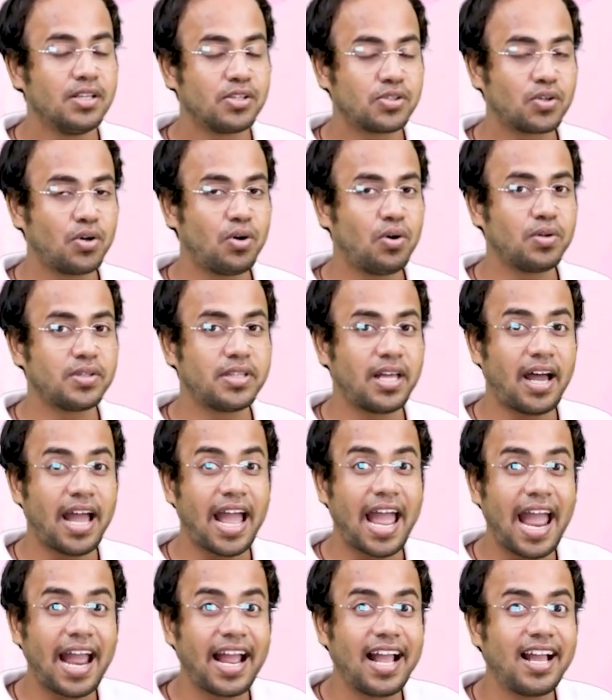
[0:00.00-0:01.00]
So the
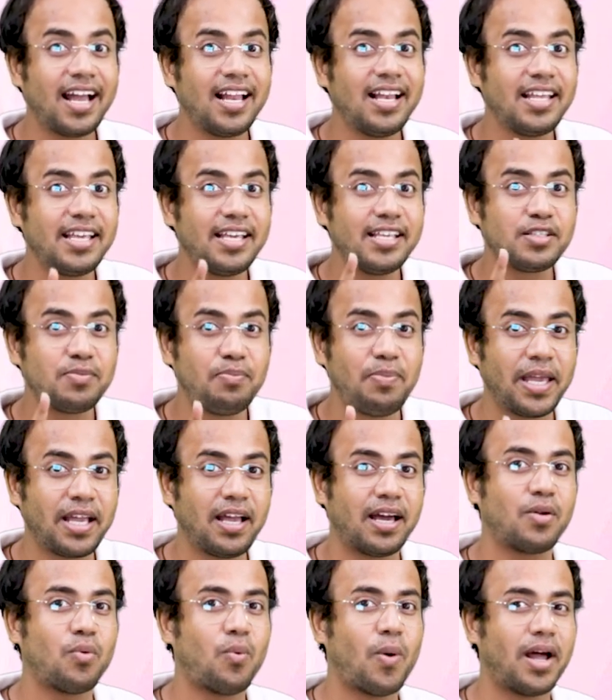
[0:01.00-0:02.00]
angle is
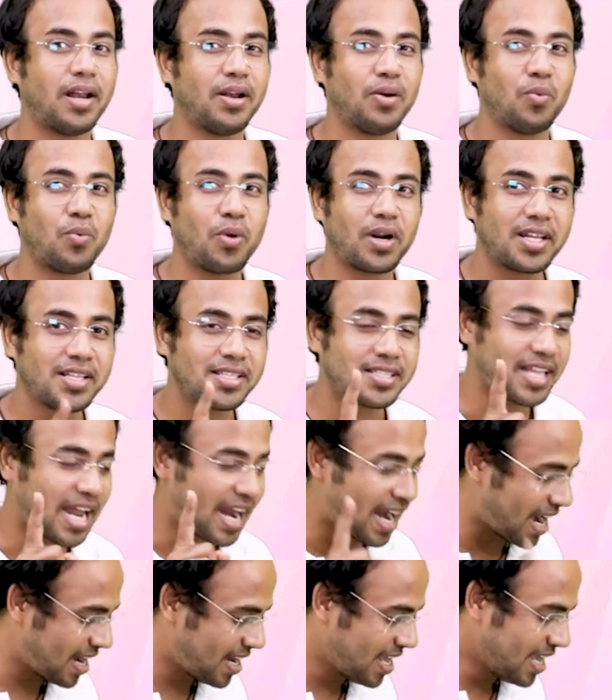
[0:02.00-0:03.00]
bigger one. What is
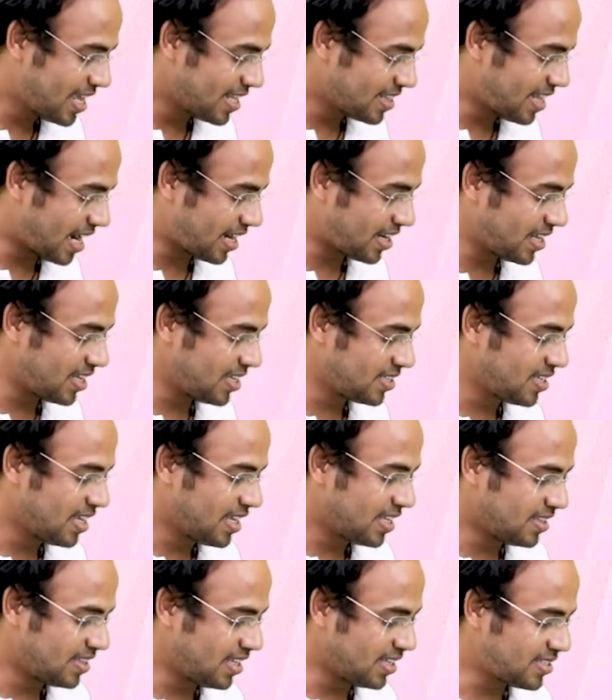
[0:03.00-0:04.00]
that? That
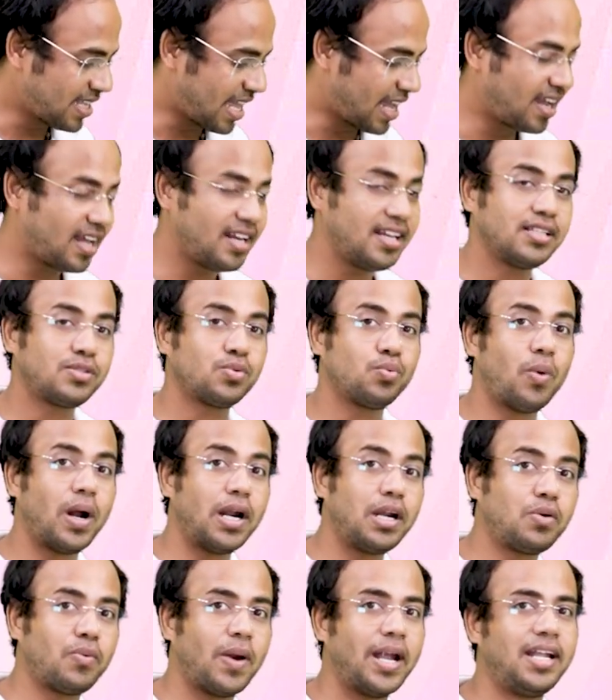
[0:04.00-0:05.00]
is, this angle is
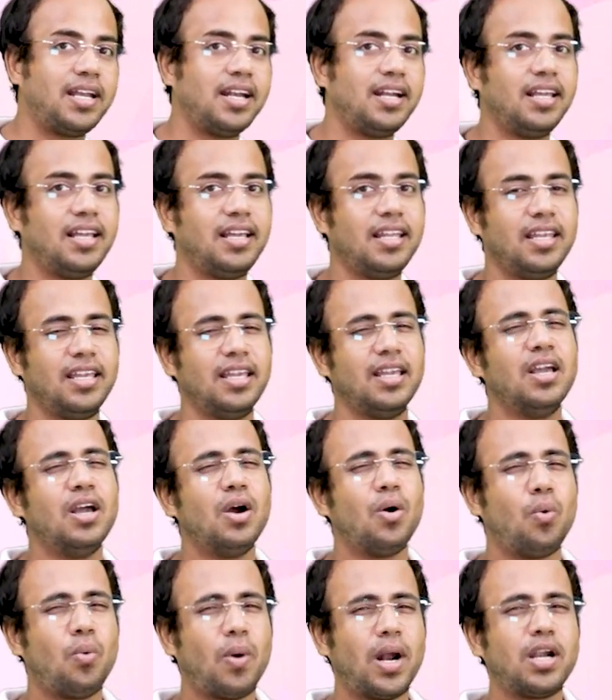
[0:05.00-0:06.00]
120 degree.
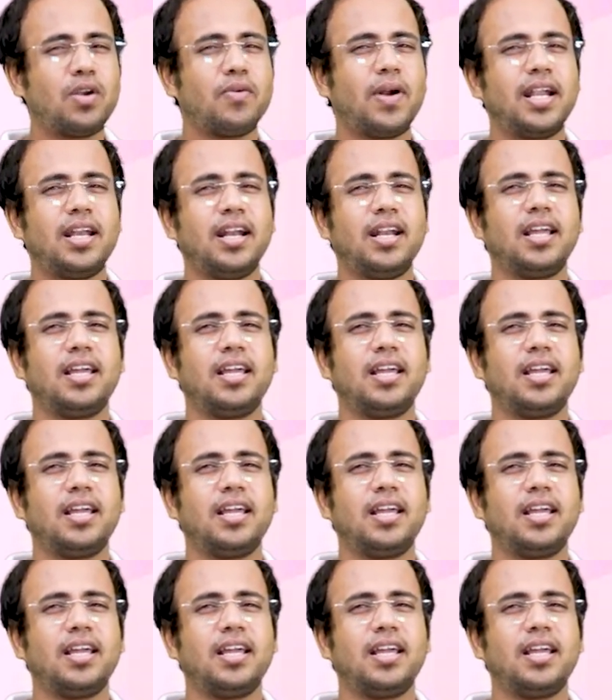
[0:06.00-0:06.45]
120